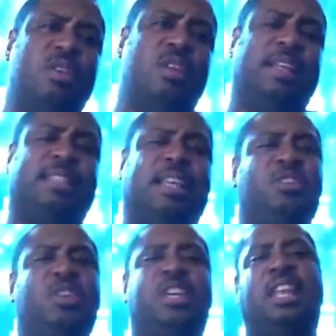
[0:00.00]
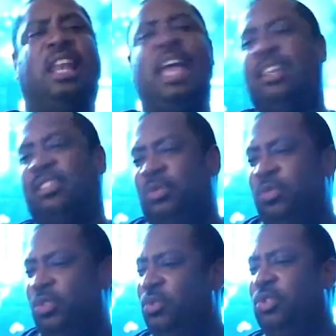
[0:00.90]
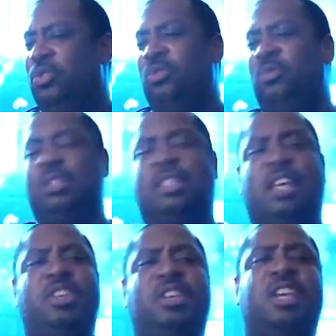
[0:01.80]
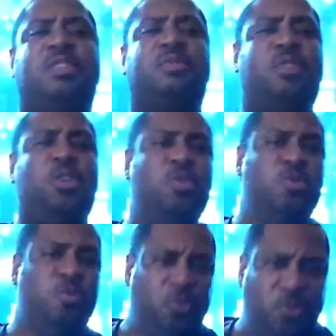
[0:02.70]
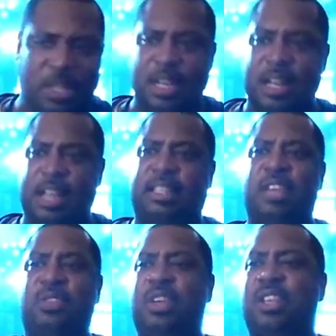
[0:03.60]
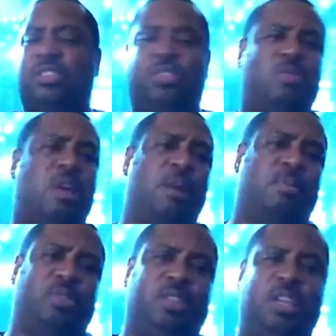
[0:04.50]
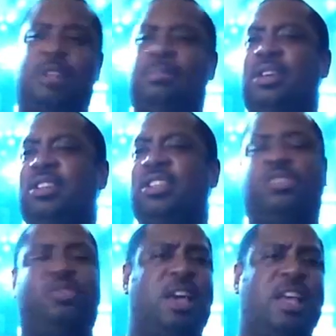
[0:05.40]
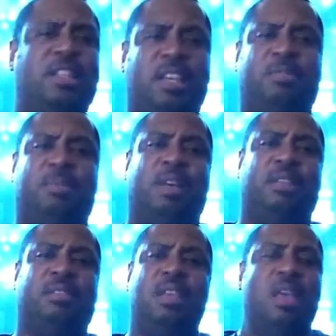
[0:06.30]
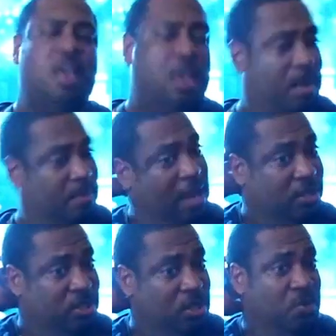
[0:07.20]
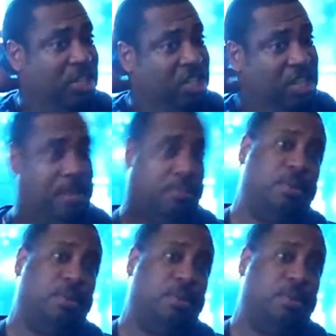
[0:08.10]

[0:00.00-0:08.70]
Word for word: That's how you get likes on YouTube. That's how you get views. And that's how you get subscribers. Get up there and just trash Xbox. I'm not a Sony sheep.